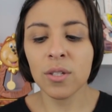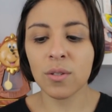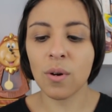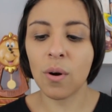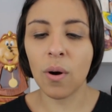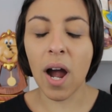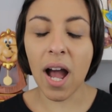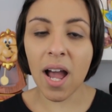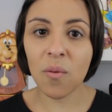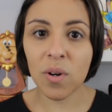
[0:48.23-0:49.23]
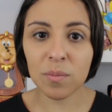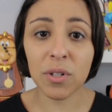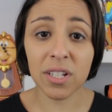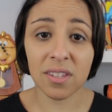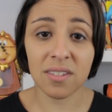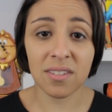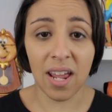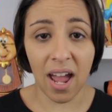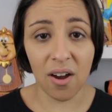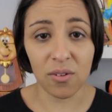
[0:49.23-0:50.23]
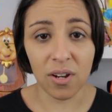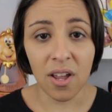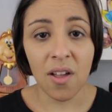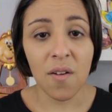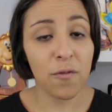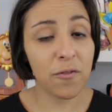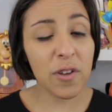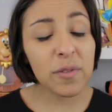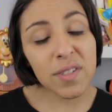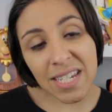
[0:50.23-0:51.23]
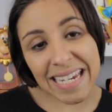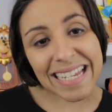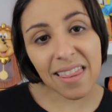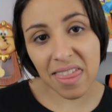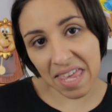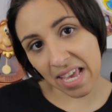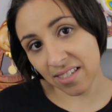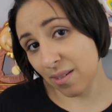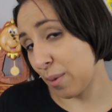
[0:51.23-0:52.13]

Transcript: So I want to break this down 15 things.